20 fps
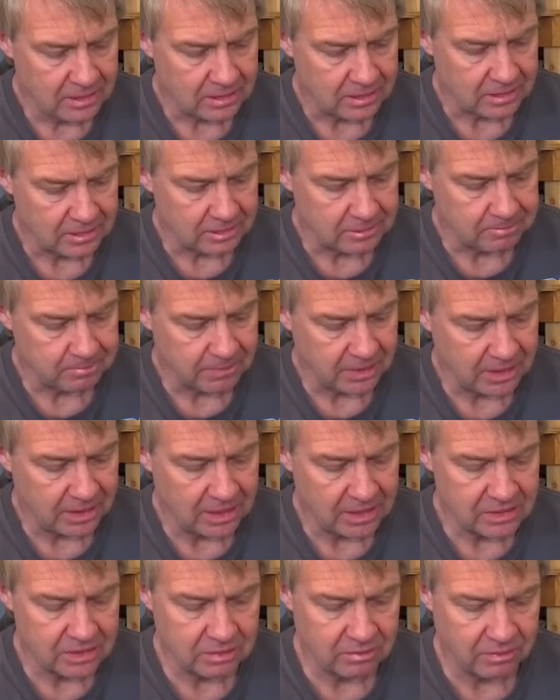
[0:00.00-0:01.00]
Um, it
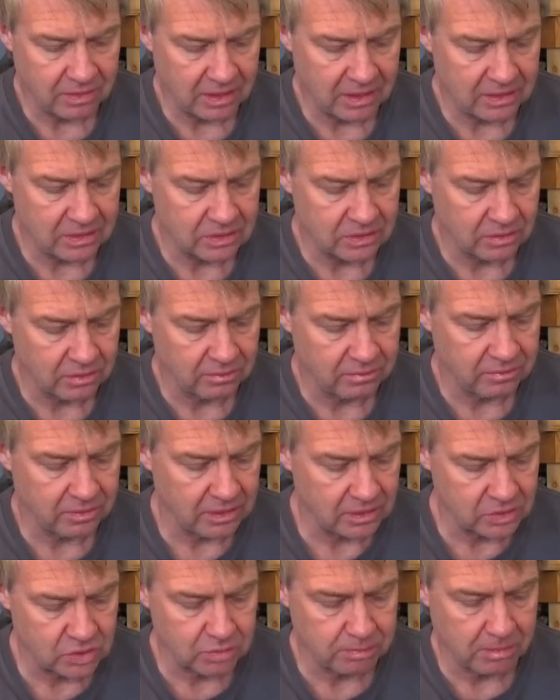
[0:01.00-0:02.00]
has advantage of
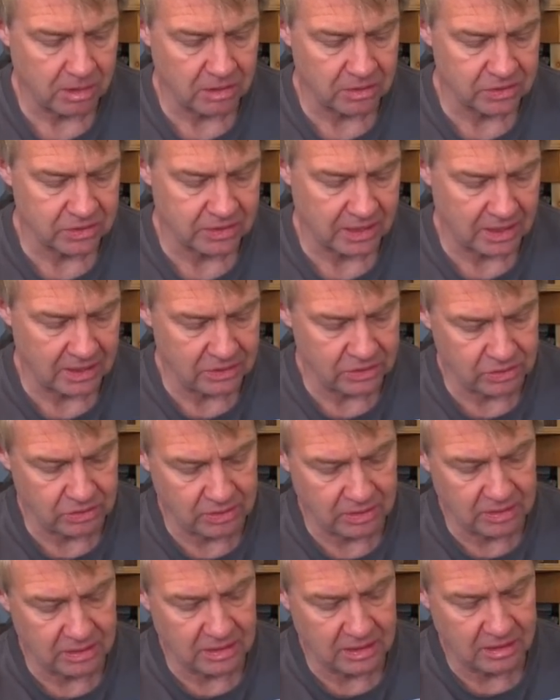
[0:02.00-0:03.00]
its small size. You
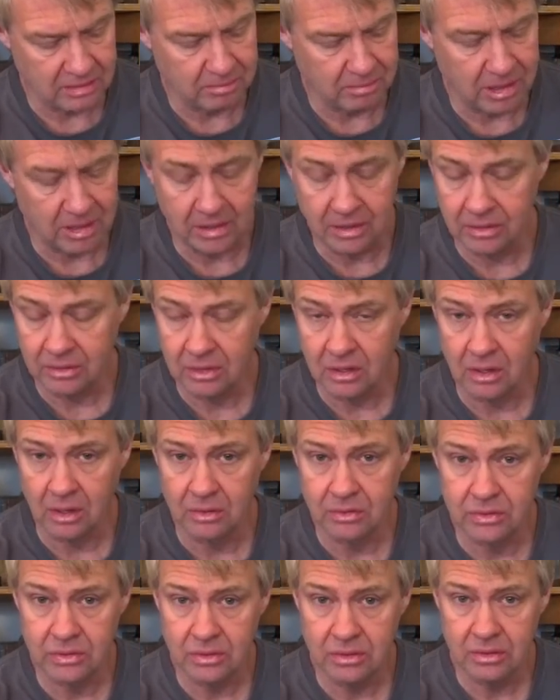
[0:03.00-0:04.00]
can get it mounted
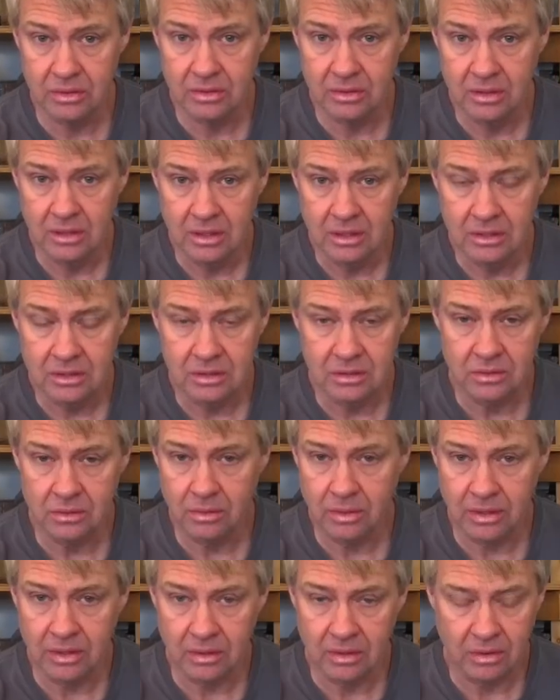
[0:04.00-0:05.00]
closer to
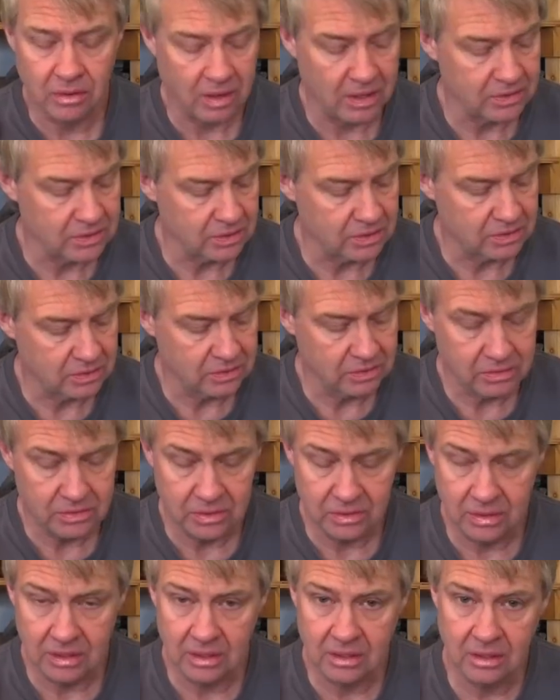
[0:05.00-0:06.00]
what you're crossing it to, so
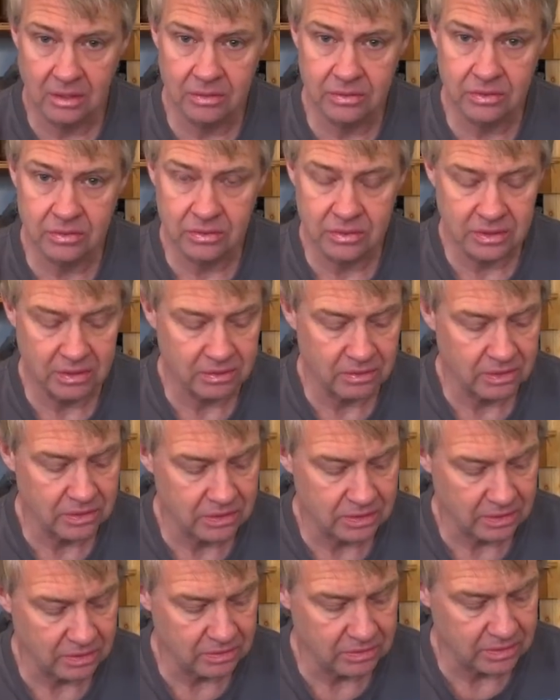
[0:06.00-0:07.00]
you get closer center to
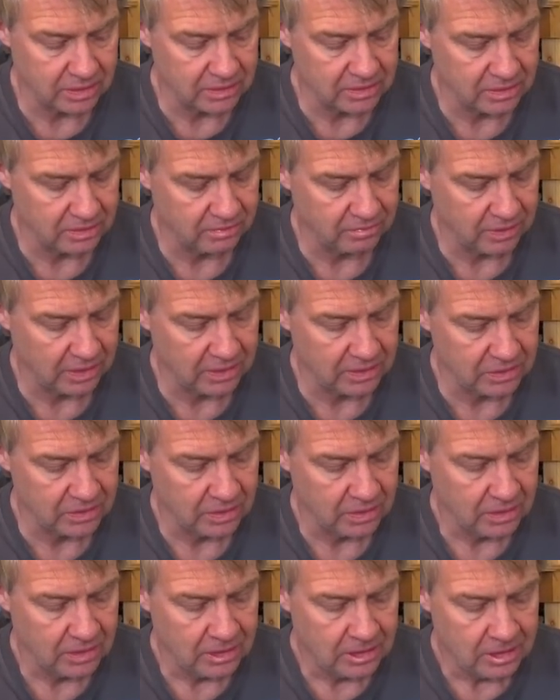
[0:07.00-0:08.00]
center, so that's an advantage.
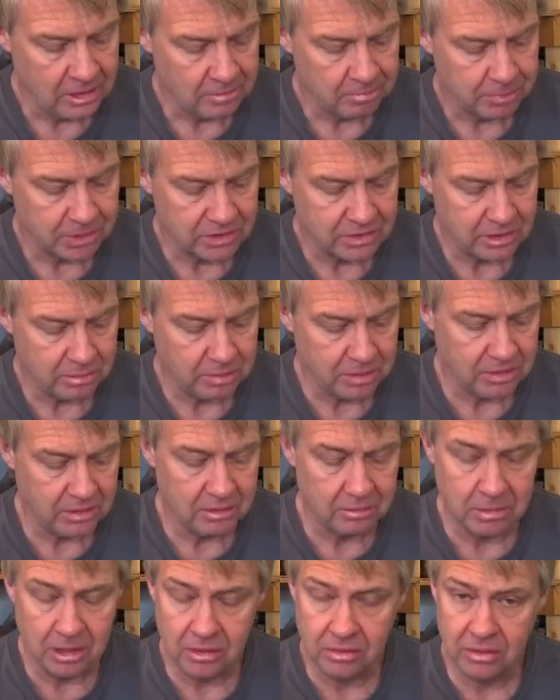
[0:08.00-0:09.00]
But typically
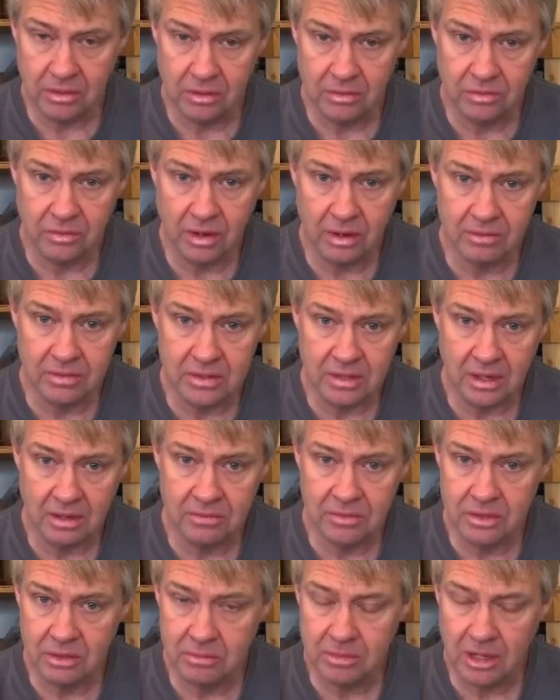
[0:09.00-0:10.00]
metal cone drivers have
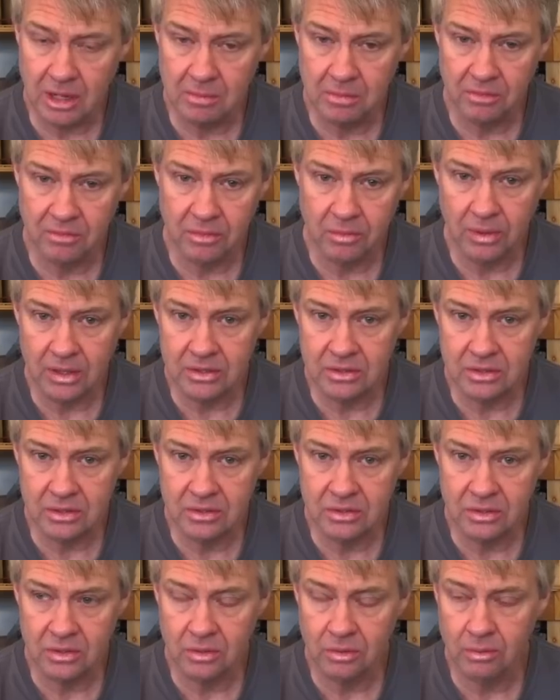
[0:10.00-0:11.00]
some type of a
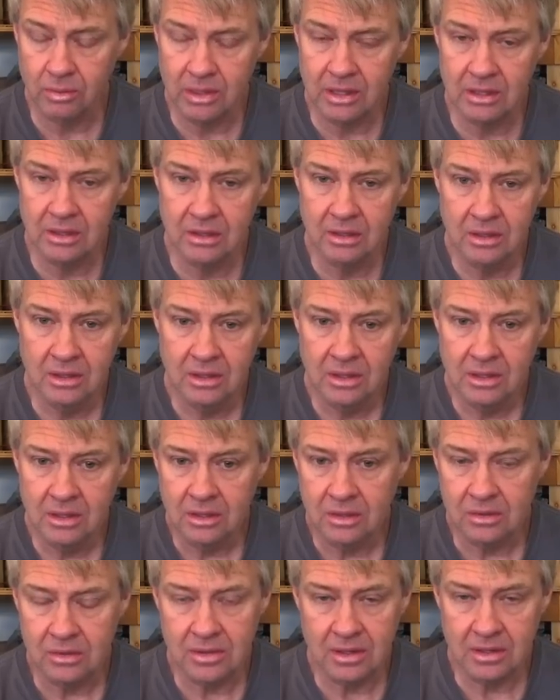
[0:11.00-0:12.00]
resonance or a ring,
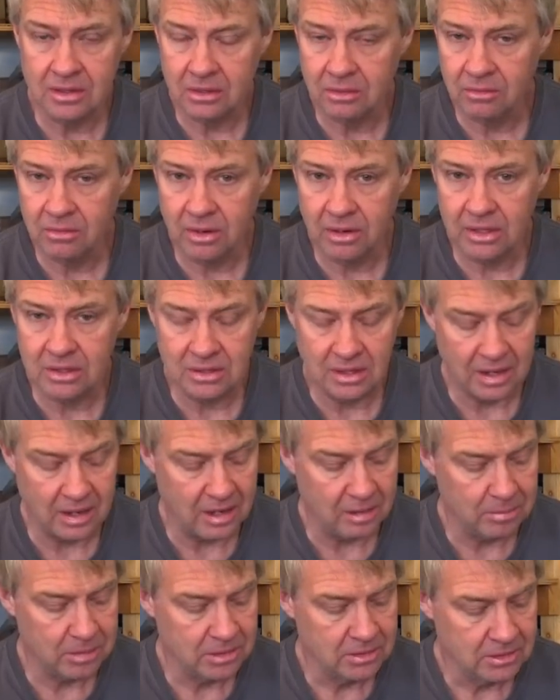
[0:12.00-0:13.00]
usually at the very
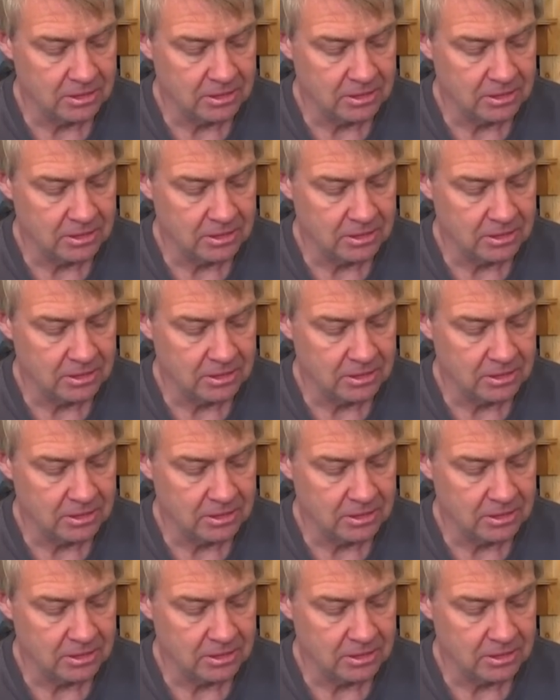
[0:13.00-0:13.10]
top,